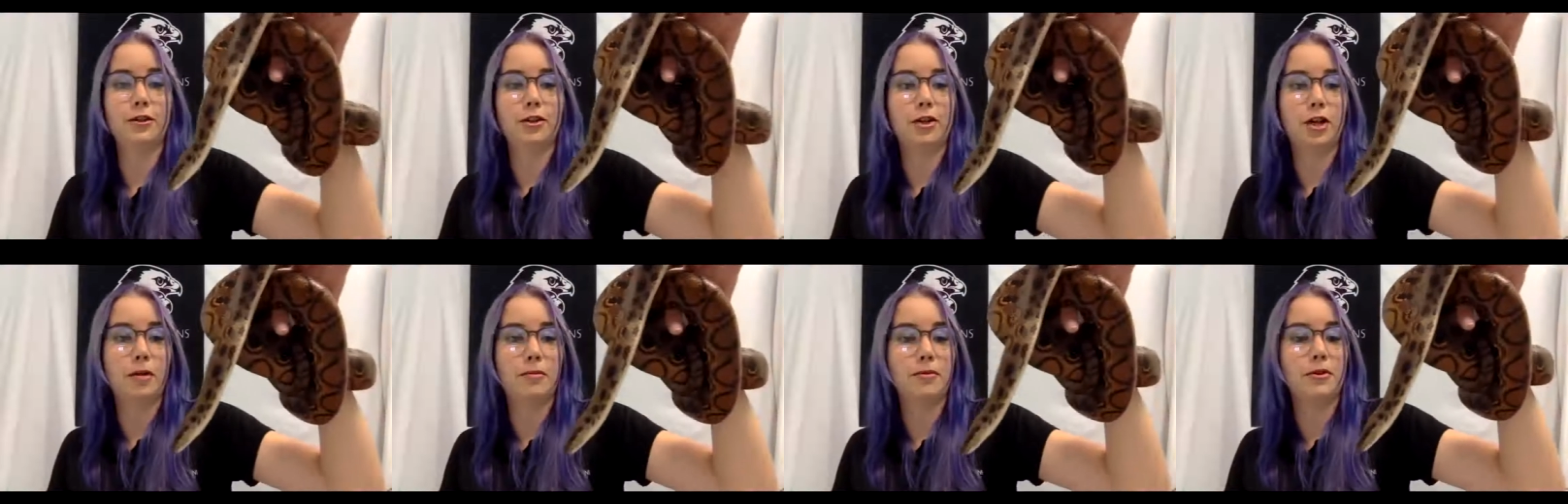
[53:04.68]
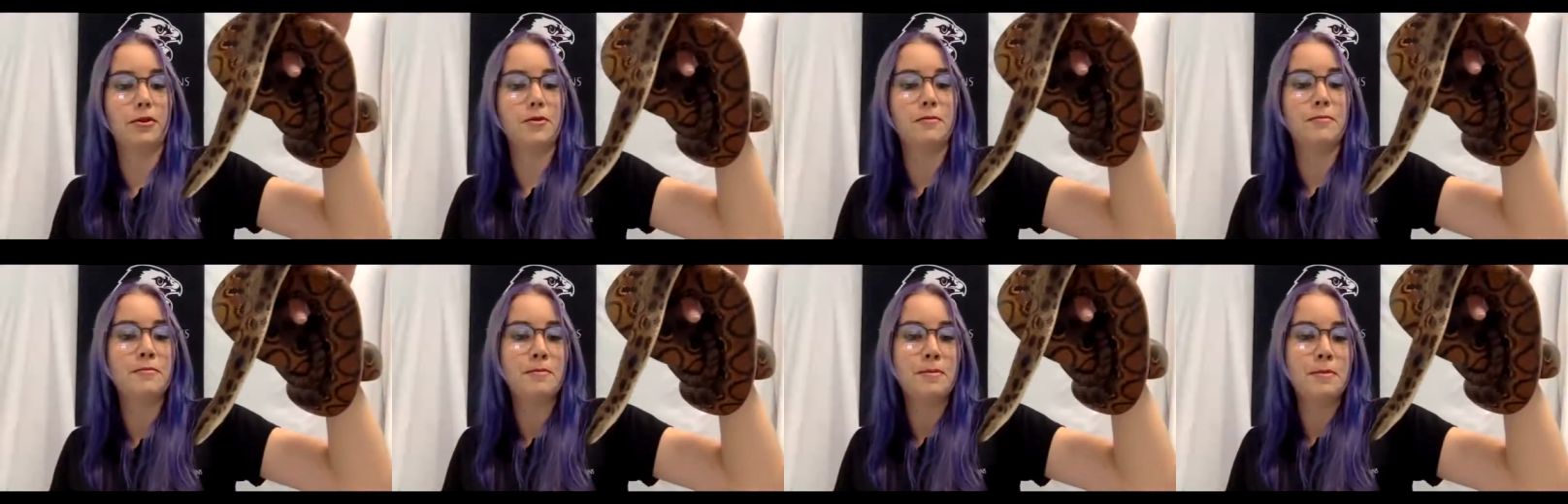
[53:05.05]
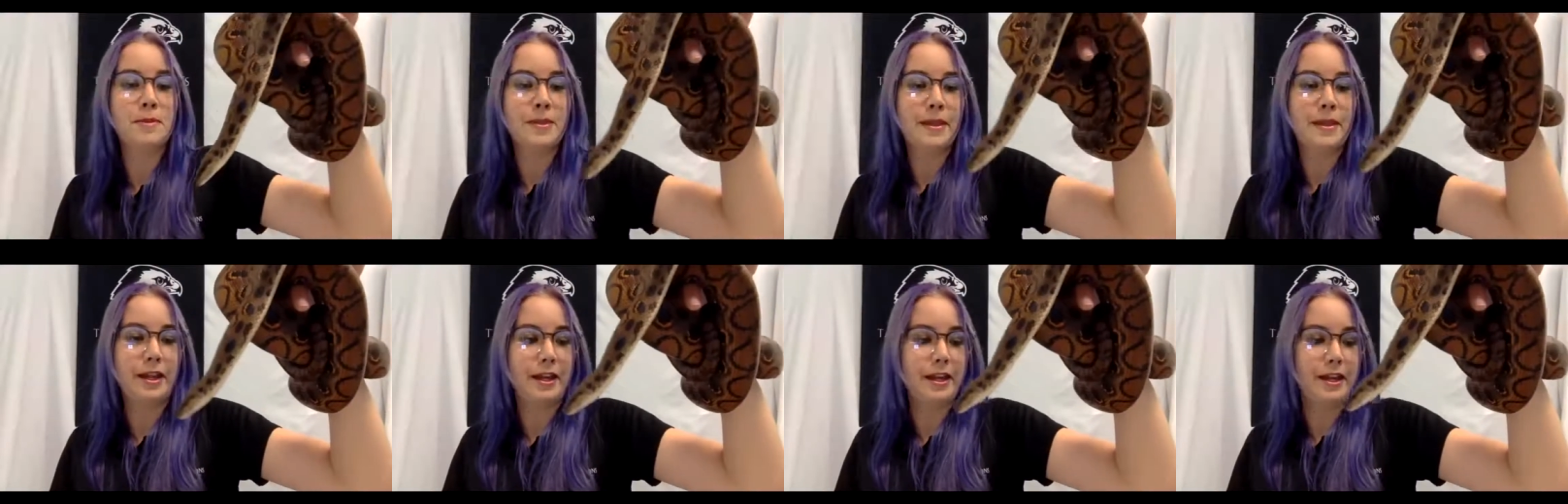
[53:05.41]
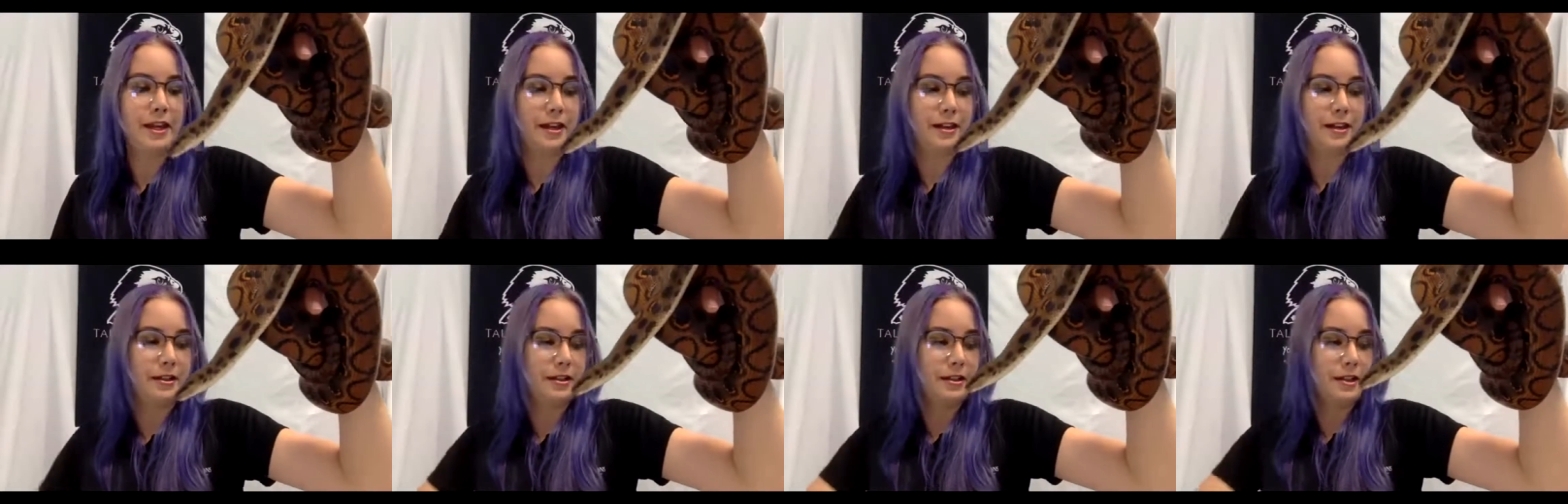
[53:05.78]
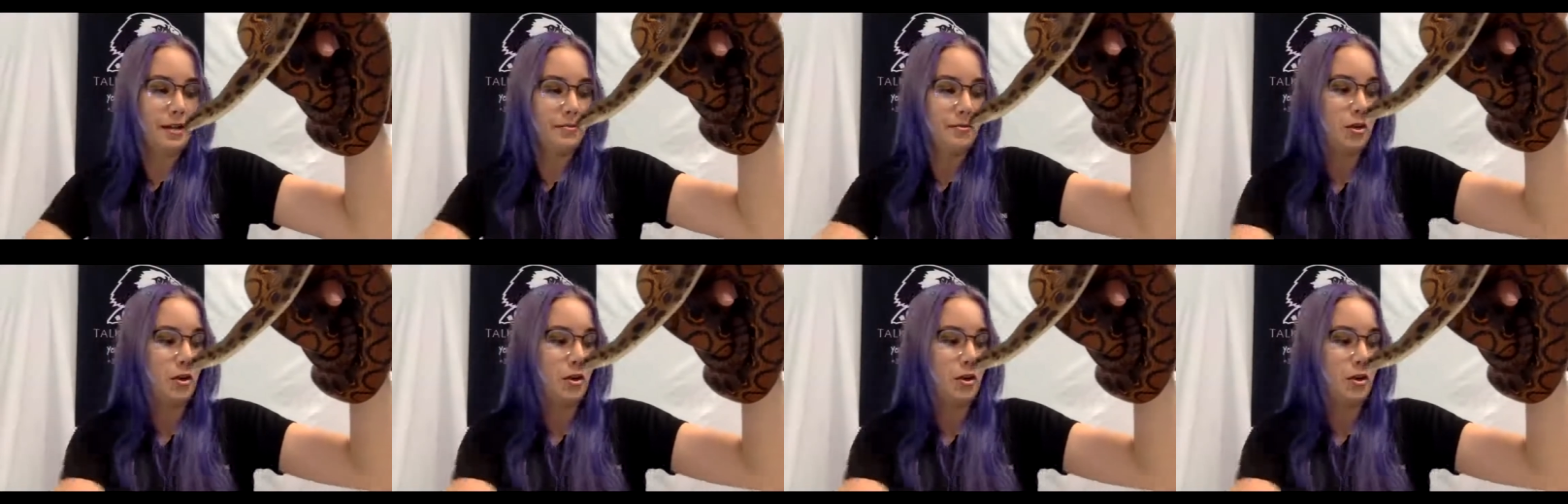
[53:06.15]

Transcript: or couple. And um,